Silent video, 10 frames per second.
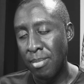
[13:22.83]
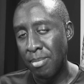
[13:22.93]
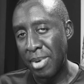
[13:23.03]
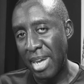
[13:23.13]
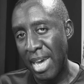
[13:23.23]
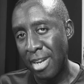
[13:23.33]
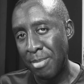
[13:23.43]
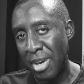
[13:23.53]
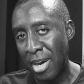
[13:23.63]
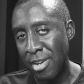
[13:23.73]
But I had to
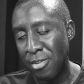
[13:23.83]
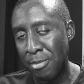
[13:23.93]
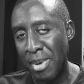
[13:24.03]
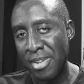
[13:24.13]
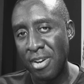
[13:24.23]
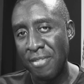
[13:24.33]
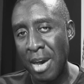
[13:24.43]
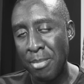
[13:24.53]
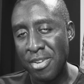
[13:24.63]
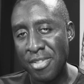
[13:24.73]
be honest with myself. How
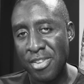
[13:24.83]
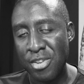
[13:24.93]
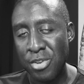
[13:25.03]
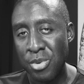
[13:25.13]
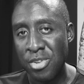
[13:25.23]
much of this new